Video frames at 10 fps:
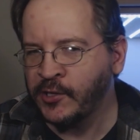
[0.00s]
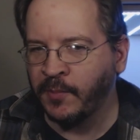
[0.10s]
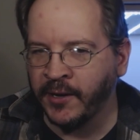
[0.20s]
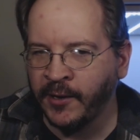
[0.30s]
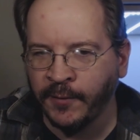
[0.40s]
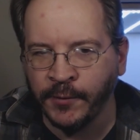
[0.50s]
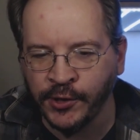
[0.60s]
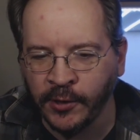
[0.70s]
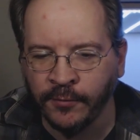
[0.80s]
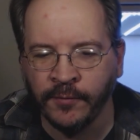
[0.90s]
I just buy it off the
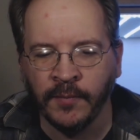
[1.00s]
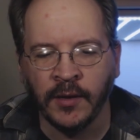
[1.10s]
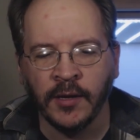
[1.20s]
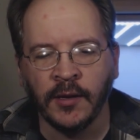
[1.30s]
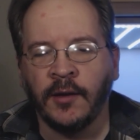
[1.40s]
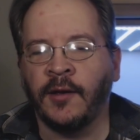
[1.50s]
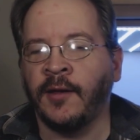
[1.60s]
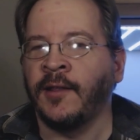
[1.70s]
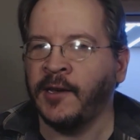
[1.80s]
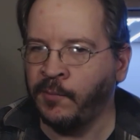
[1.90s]
shelf,
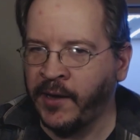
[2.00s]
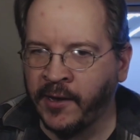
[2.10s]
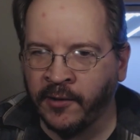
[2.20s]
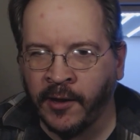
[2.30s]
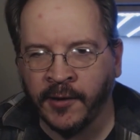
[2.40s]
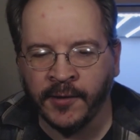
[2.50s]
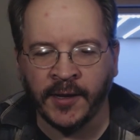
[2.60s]
uh, like a padlock.